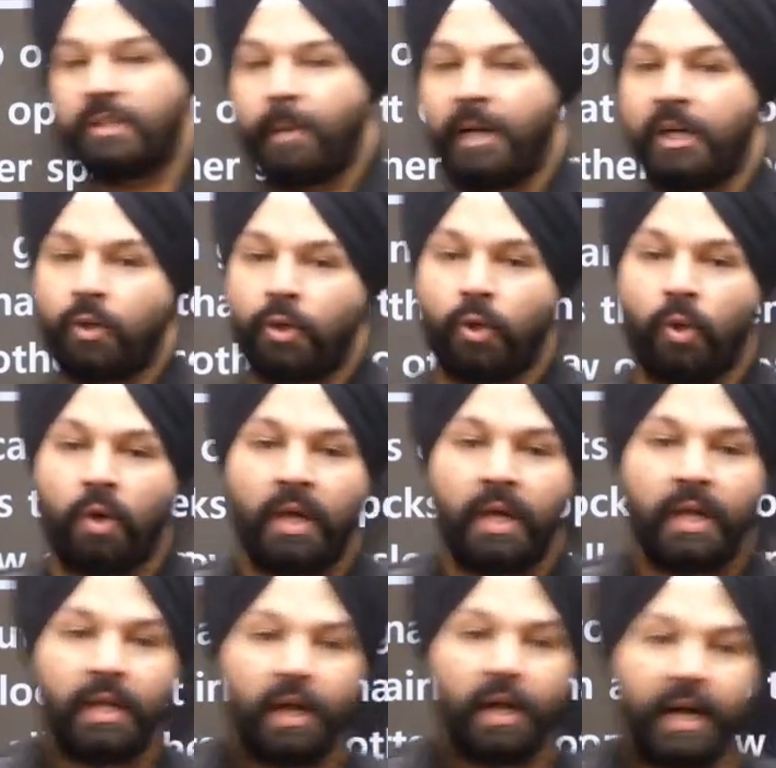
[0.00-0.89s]
visible to
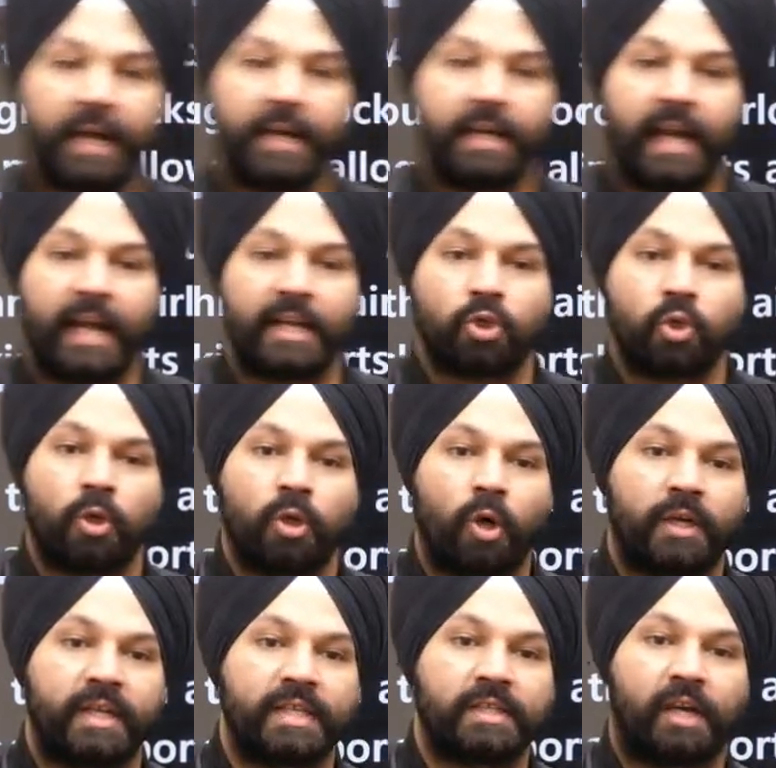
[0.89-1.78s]
you, an
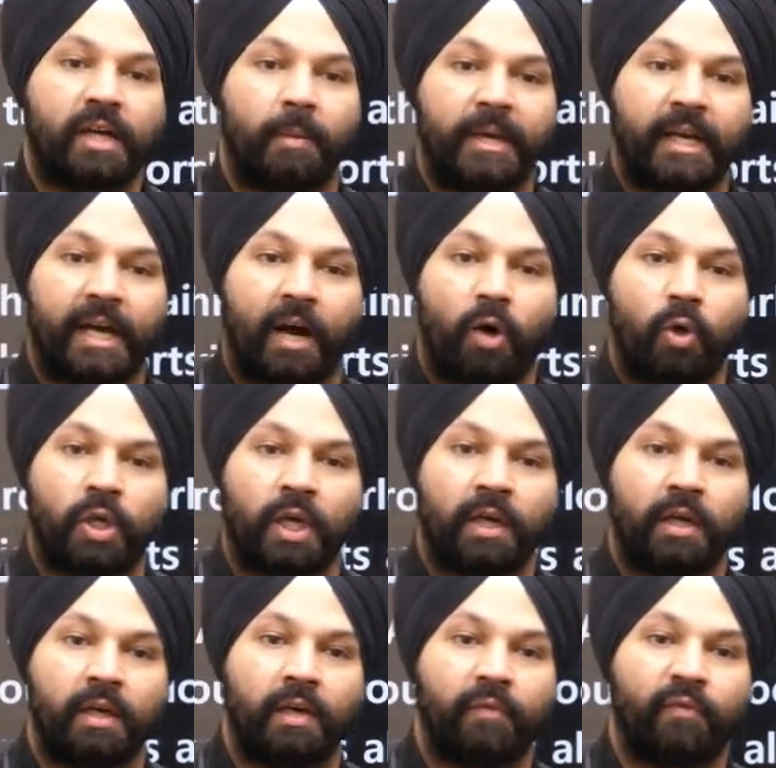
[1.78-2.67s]
astronaut is coming out